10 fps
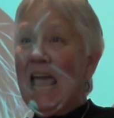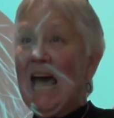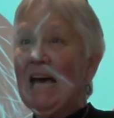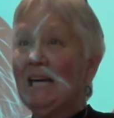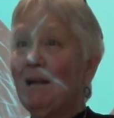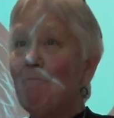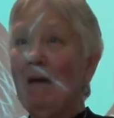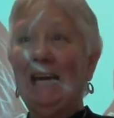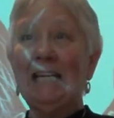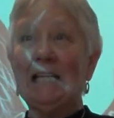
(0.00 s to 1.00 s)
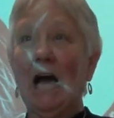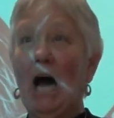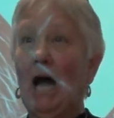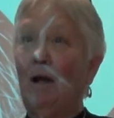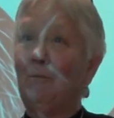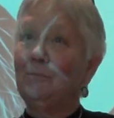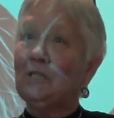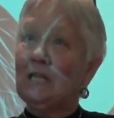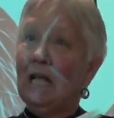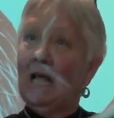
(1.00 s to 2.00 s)
and many
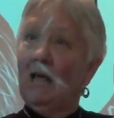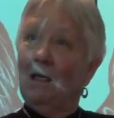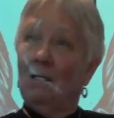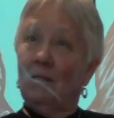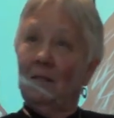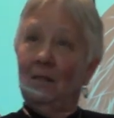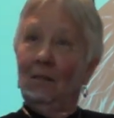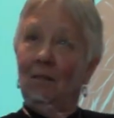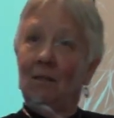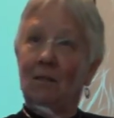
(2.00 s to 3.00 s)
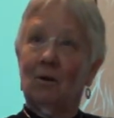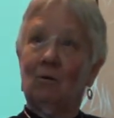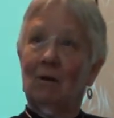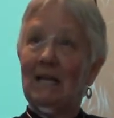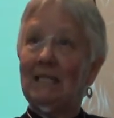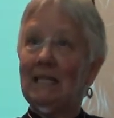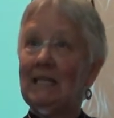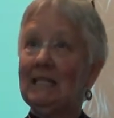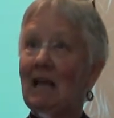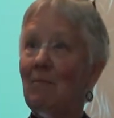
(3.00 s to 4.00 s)
times the
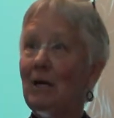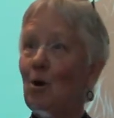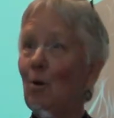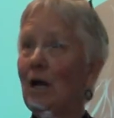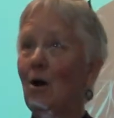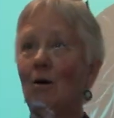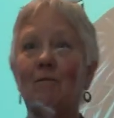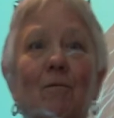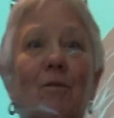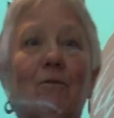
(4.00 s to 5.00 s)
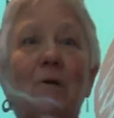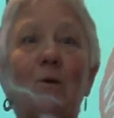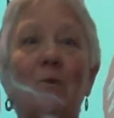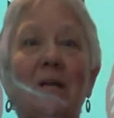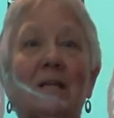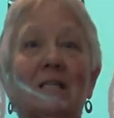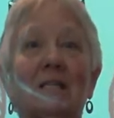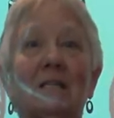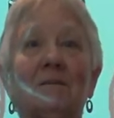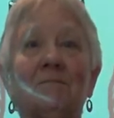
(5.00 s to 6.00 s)
crises have been going on three
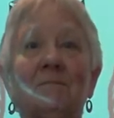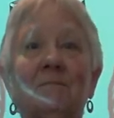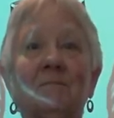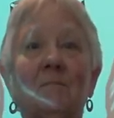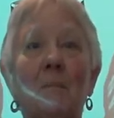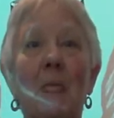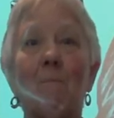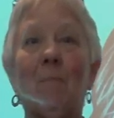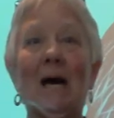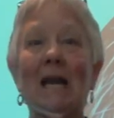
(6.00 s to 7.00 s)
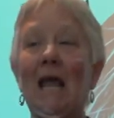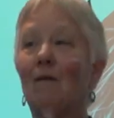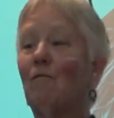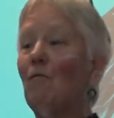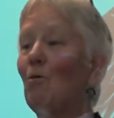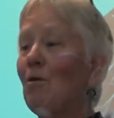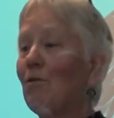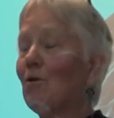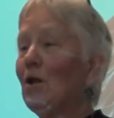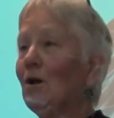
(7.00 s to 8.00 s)
weeks but at
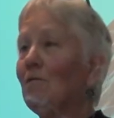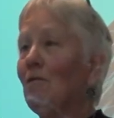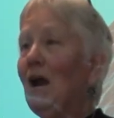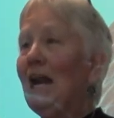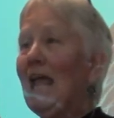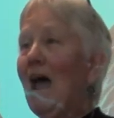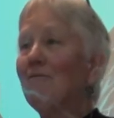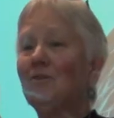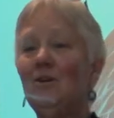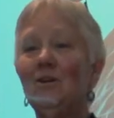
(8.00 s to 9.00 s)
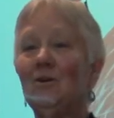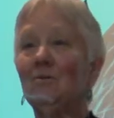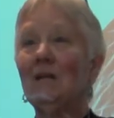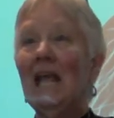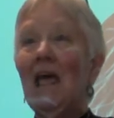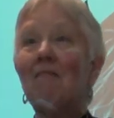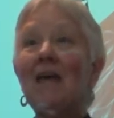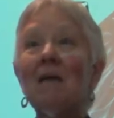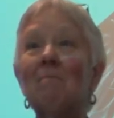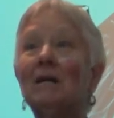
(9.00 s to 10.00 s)
4.30 on Friday afternoon,
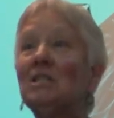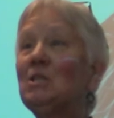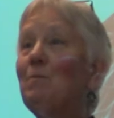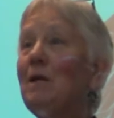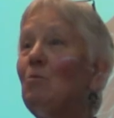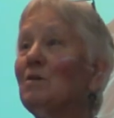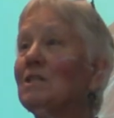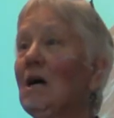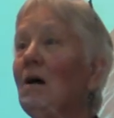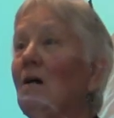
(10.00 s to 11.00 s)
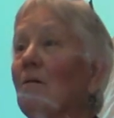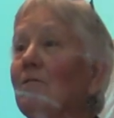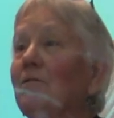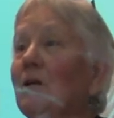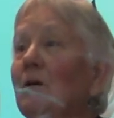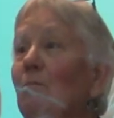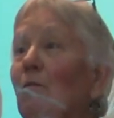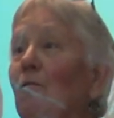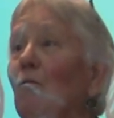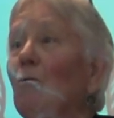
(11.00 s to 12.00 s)
they must be resolved
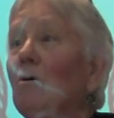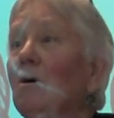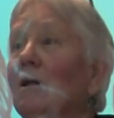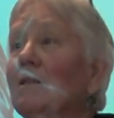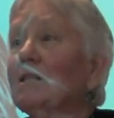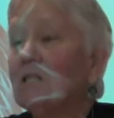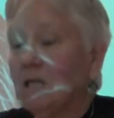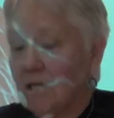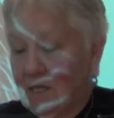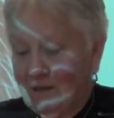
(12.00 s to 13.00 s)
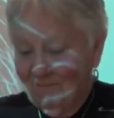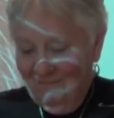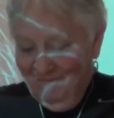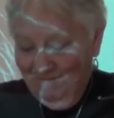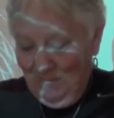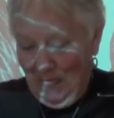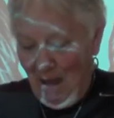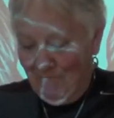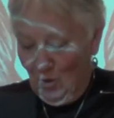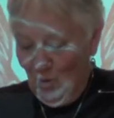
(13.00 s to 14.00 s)
before the start
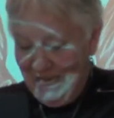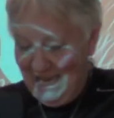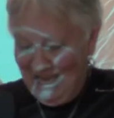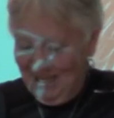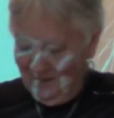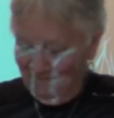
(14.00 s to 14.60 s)
of the weekend.